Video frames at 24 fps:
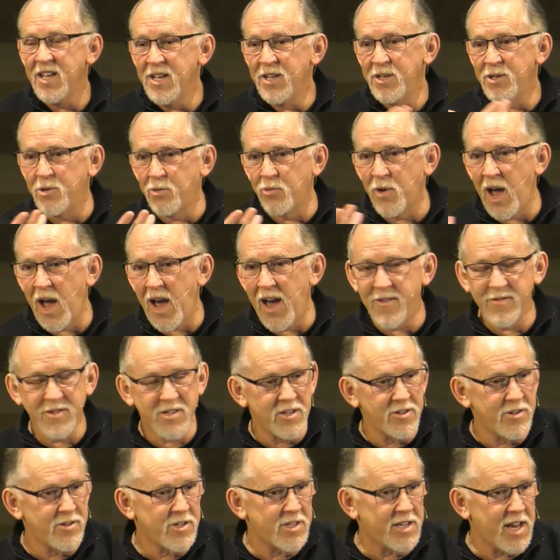derives
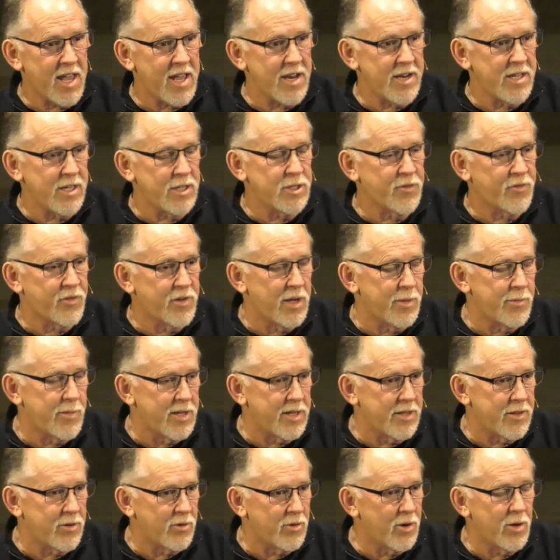understandings from
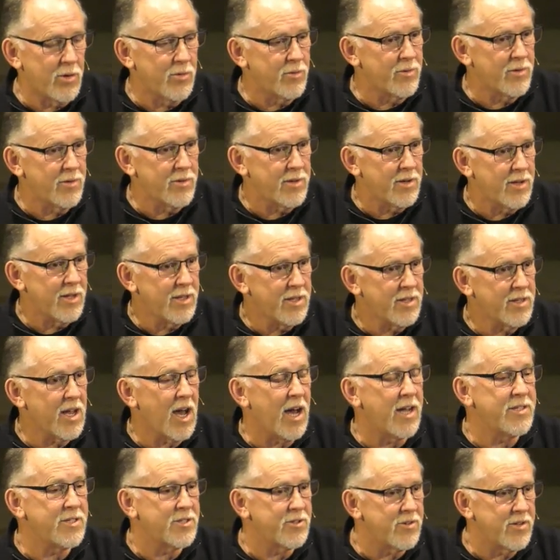it, their own
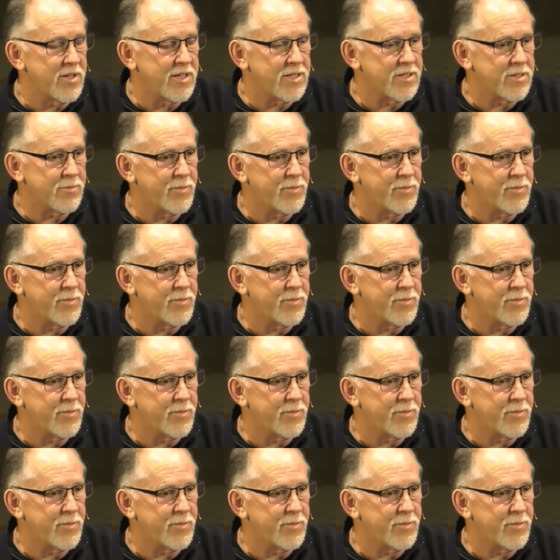conjurings.